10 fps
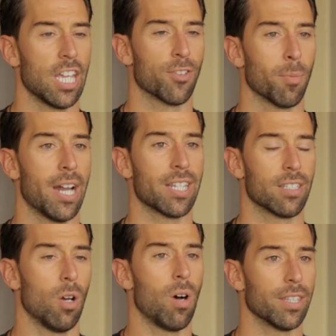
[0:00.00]
If your body's
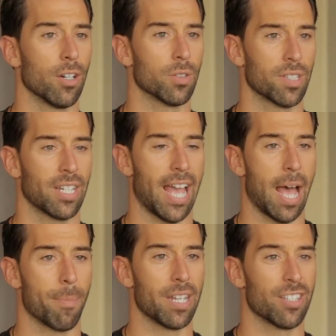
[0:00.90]
low on those, what's gonna
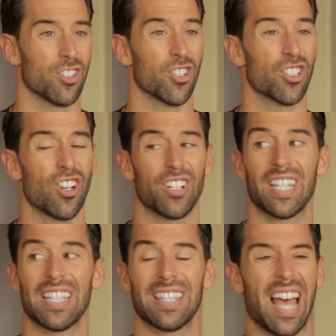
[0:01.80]
happen is you're gonna start to
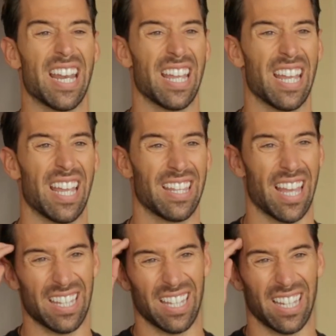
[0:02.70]
get that, that